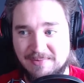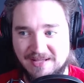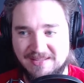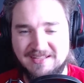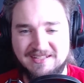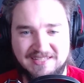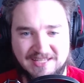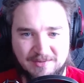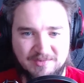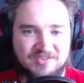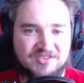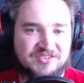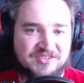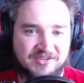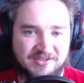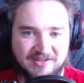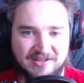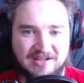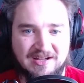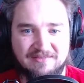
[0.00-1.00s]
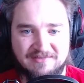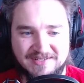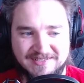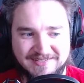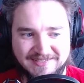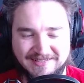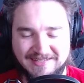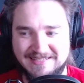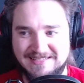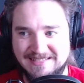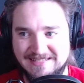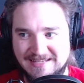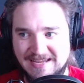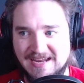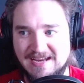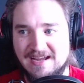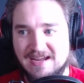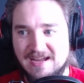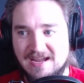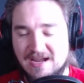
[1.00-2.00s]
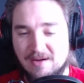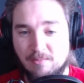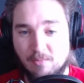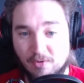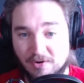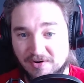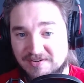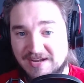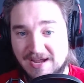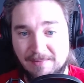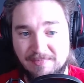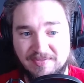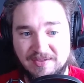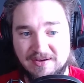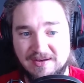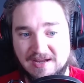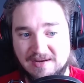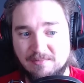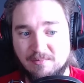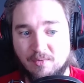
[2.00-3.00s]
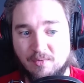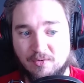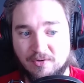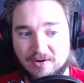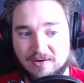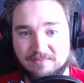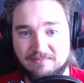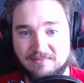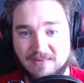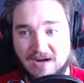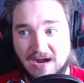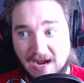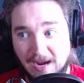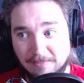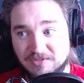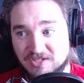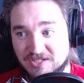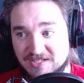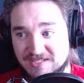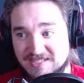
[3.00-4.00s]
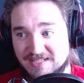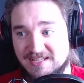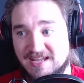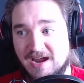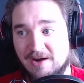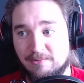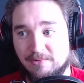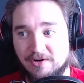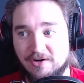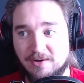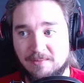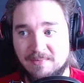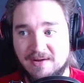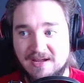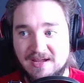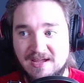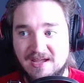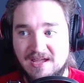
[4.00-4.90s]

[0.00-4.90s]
But I think they would still obviously like to get more depth and more options in that room.